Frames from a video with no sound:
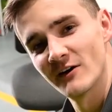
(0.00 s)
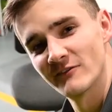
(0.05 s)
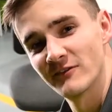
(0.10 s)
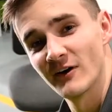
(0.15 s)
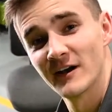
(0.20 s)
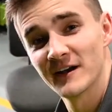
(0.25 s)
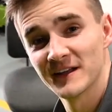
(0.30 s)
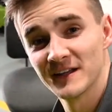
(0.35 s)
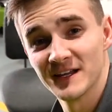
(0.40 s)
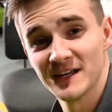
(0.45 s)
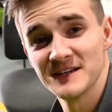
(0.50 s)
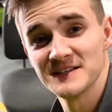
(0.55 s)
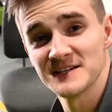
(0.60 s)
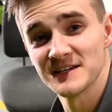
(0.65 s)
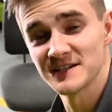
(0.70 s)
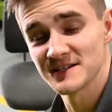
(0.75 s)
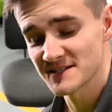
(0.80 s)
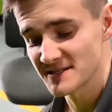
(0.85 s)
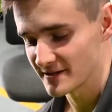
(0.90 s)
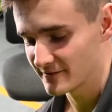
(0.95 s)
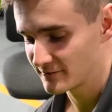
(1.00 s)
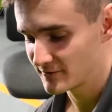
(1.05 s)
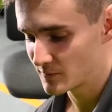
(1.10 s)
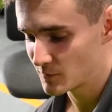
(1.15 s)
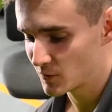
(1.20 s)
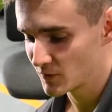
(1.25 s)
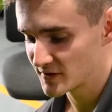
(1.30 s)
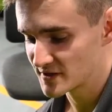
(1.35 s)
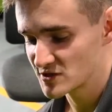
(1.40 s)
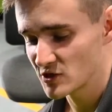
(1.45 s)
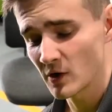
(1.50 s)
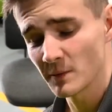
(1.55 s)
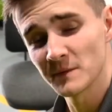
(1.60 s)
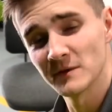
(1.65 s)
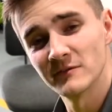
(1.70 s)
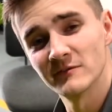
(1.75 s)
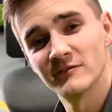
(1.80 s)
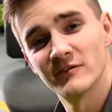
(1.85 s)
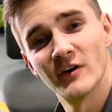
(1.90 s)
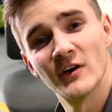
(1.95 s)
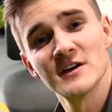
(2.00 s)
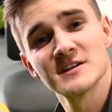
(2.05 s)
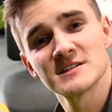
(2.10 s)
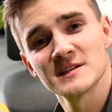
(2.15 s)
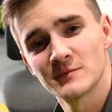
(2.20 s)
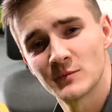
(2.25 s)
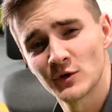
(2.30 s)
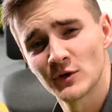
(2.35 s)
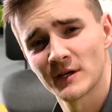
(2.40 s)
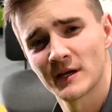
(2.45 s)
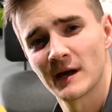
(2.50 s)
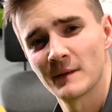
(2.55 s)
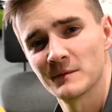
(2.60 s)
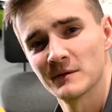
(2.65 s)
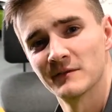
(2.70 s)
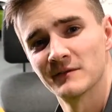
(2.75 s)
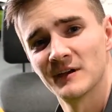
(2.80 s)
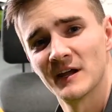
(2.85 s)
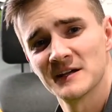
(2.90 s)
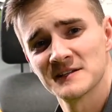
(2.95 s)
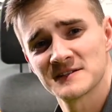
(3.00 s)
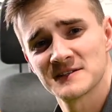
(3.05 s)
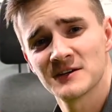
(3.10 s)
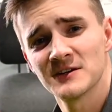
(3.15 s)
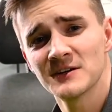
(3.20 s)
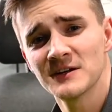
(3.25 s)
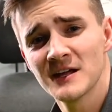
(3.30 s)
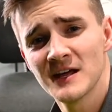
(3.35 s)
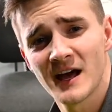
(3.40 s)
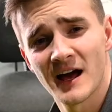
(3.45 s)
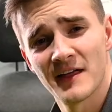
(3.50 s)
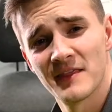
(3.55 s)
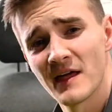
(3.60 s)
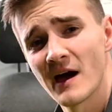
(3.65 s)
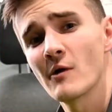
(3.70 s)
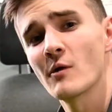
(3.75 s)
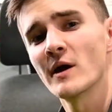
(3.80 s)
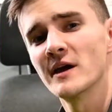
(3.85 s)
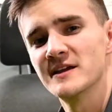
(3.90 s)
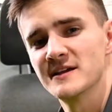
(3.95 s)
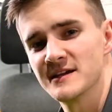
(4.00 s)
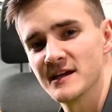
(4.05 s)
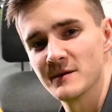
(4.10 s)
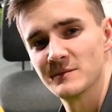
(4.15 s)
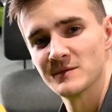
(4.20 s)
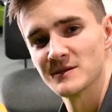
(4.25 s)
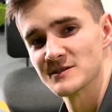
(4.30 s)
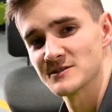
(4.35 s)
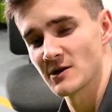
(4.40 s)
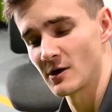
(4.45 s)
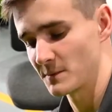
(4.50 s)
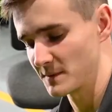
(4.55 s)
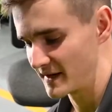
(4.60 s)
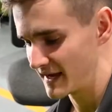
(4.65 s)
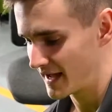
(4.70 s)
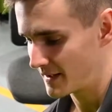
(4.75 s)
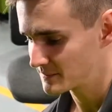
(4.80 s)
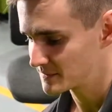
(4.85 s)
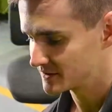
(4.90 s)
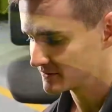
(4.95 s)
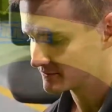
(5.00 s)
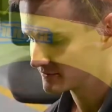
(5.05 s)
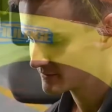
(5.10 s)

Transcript: find it easiest if you put the top in first and put a couple of nuts on, and that way you're keeping the top captive.